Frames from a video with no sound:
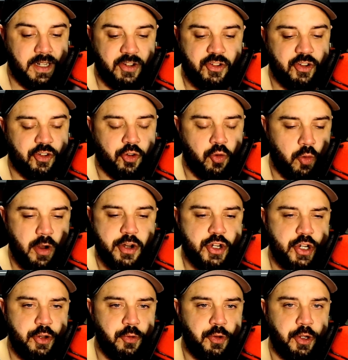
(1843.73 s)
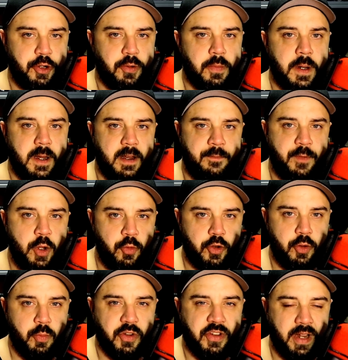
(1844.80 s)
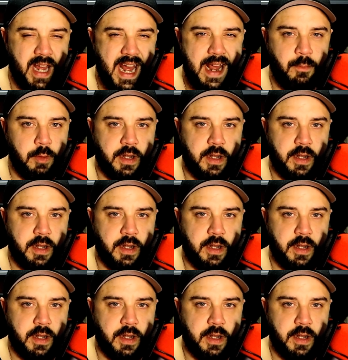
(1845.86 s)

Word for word: Let's just crush YouTube. If YouTube was a game,